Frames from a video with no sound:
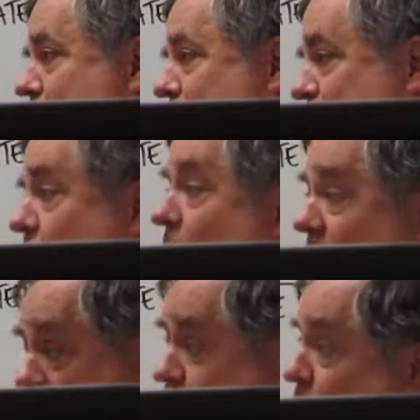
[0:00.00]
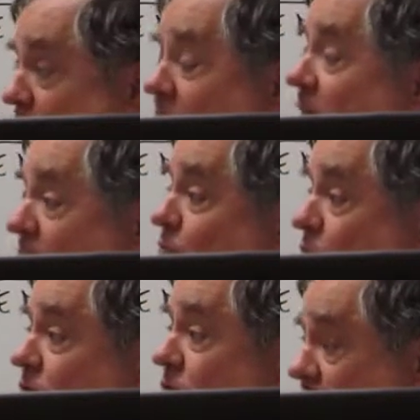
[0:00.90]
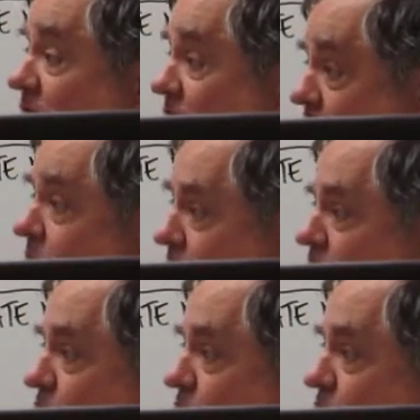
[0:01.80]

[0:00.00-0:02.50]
So I have cited